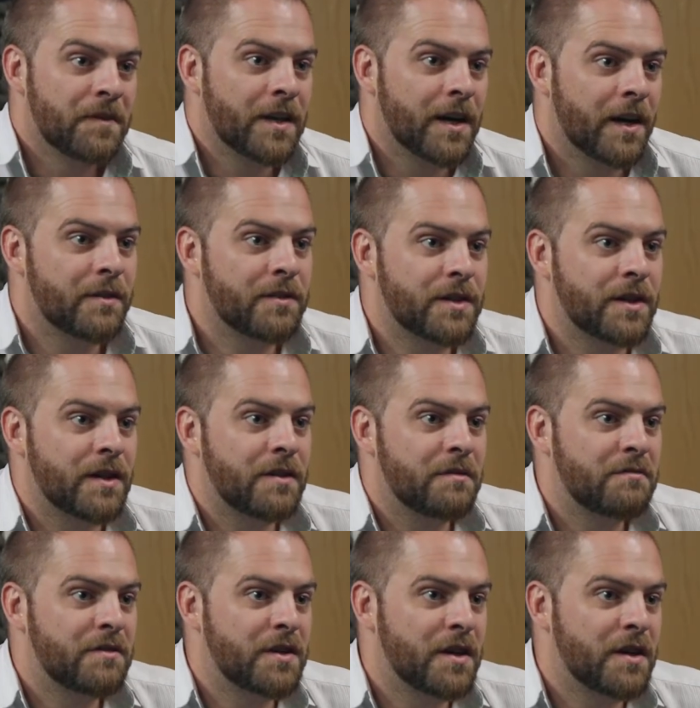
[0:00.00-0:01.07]
you know, to
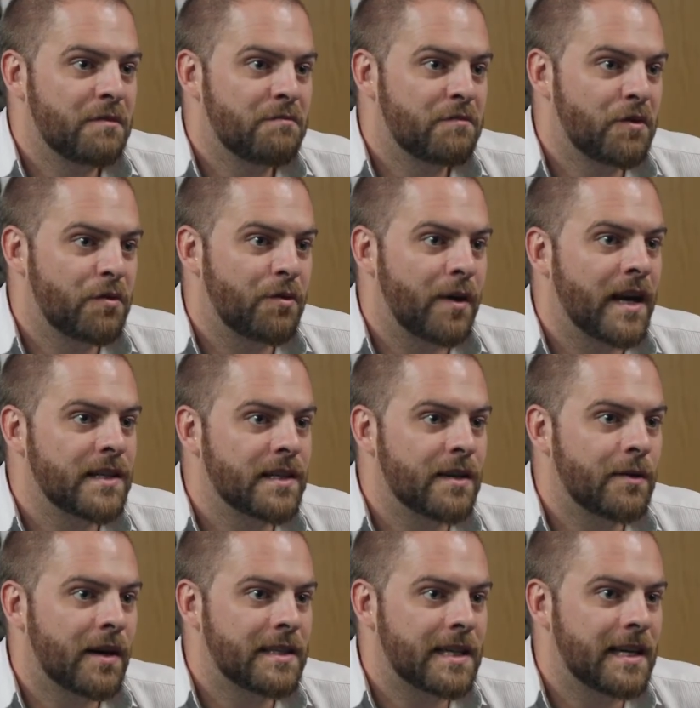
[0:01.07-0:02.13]
to create a
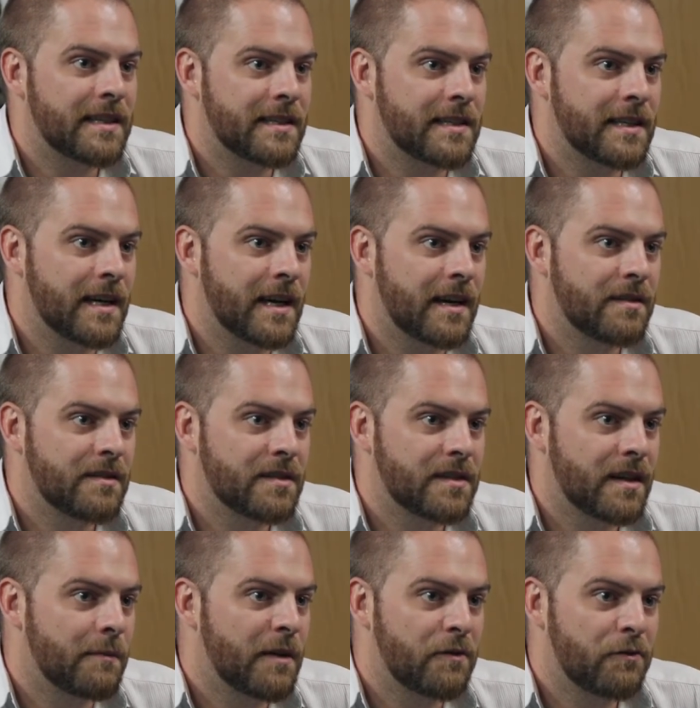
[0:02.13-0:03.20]
new identity and
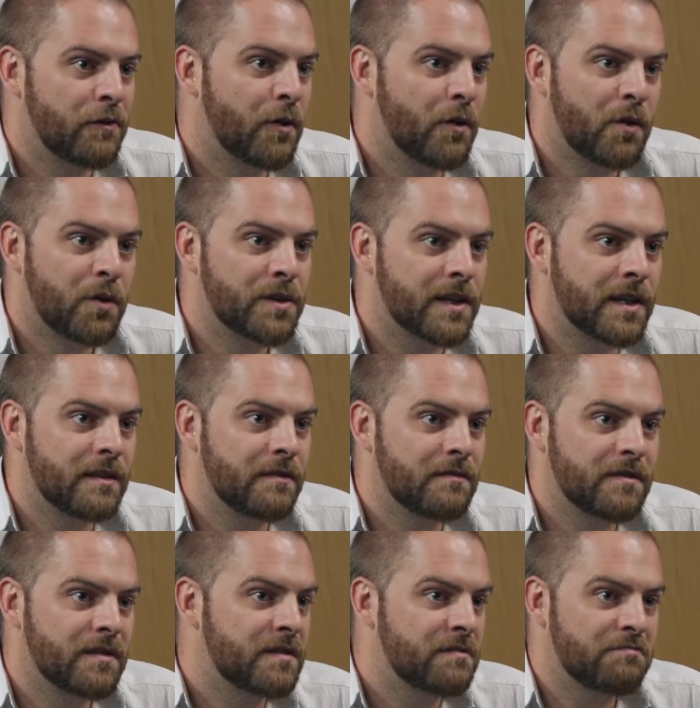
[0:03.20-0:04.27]
commit fraud
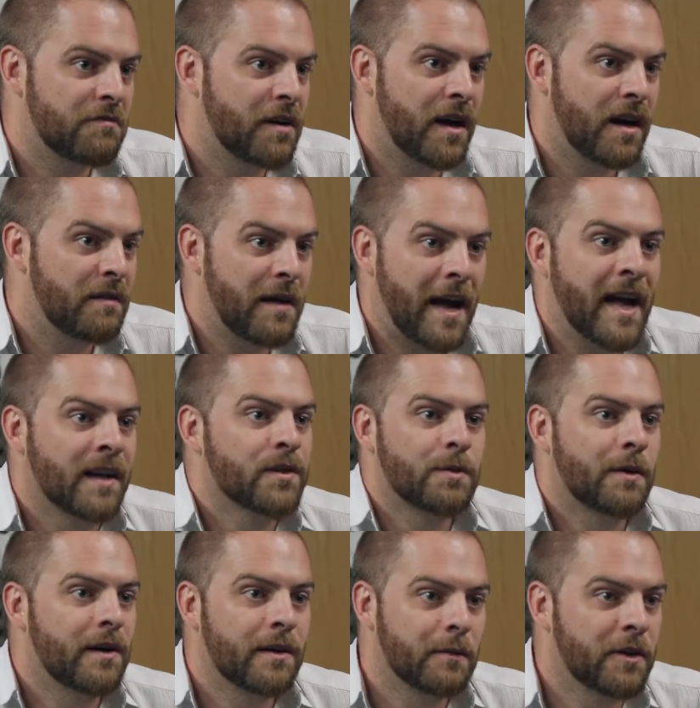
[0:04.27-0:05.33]
and uh,
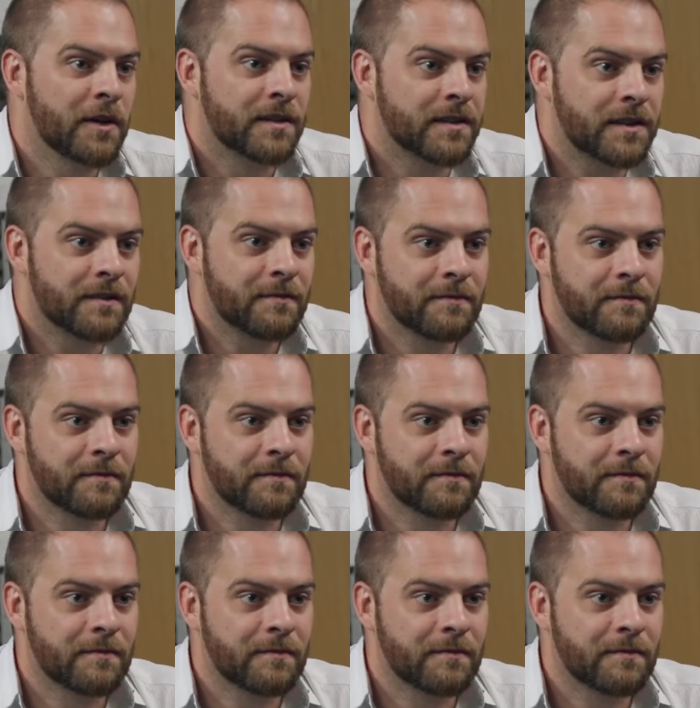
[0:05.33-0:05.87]
elsewhere in the world.